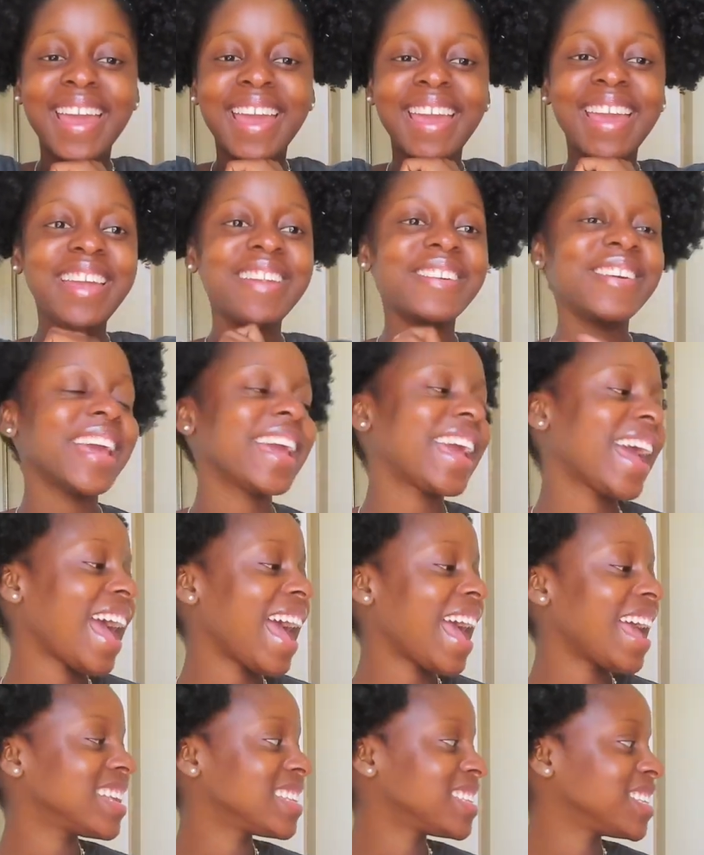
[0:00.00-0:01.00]
Anyway
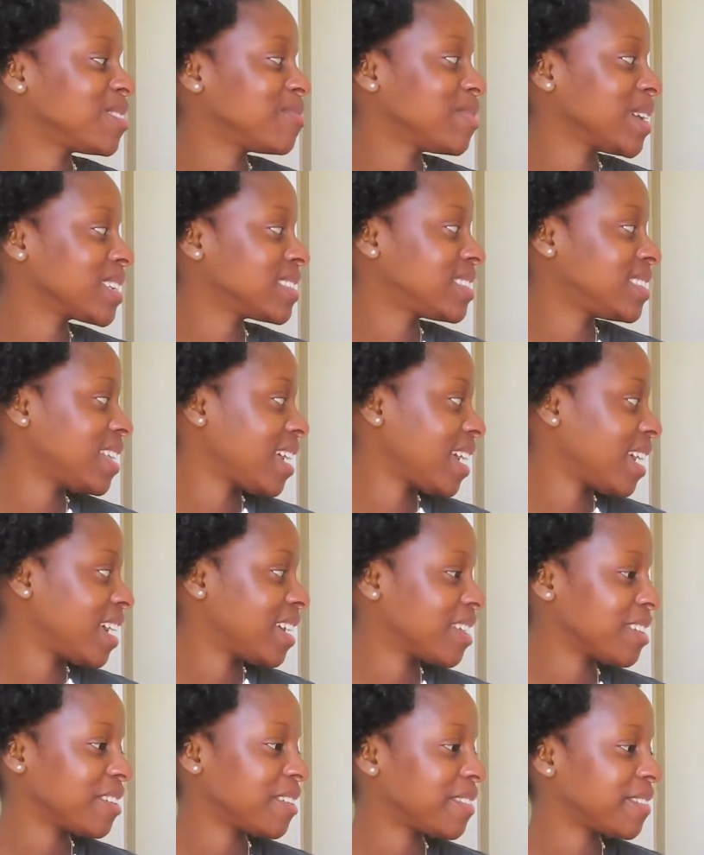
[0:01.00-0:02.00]
guys, this marks the
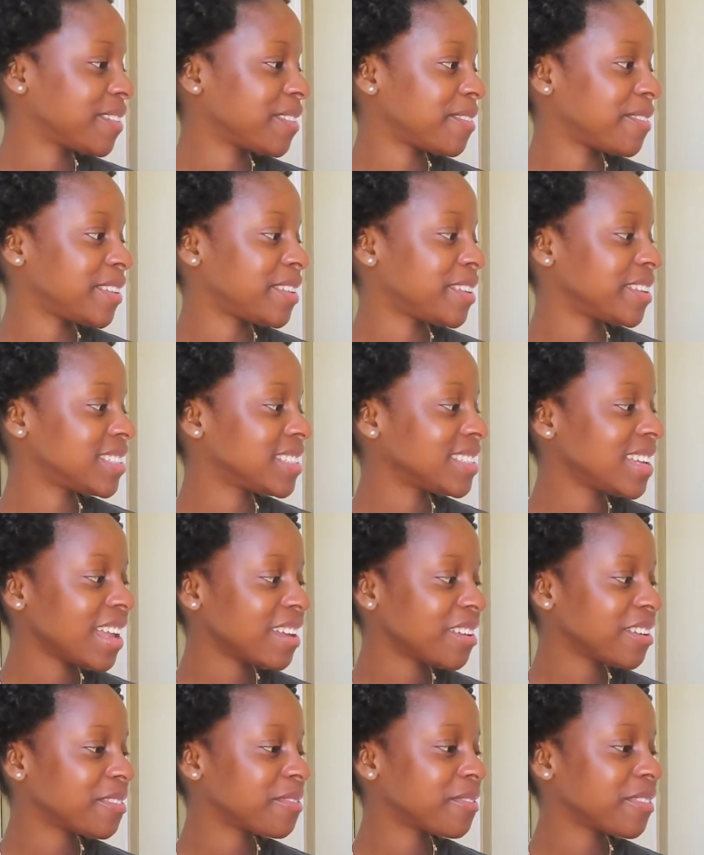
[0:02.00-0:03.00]
end of the video. Did
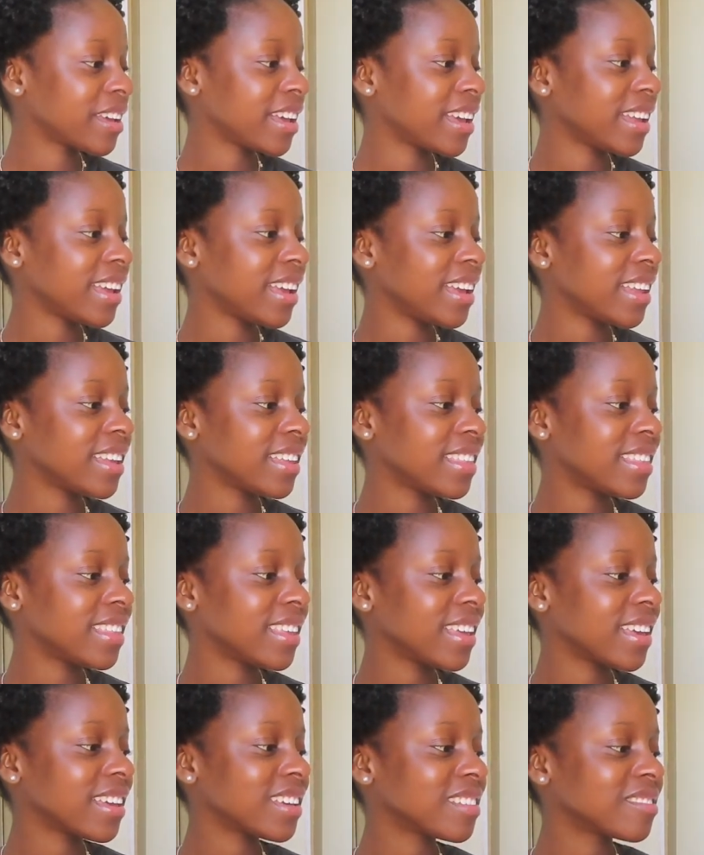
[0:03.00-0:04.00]
I not forget
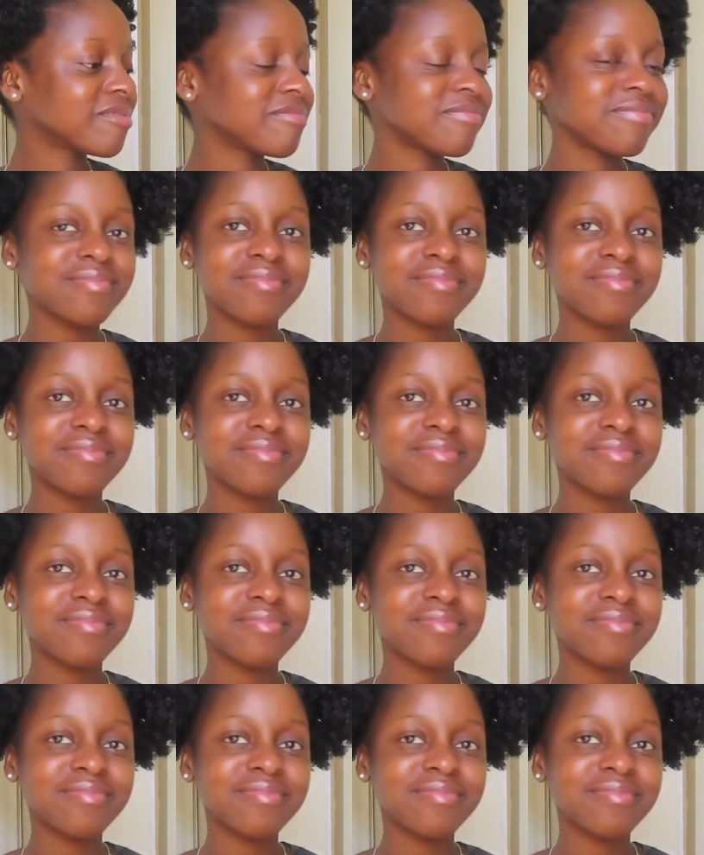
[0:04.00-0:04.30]
anything?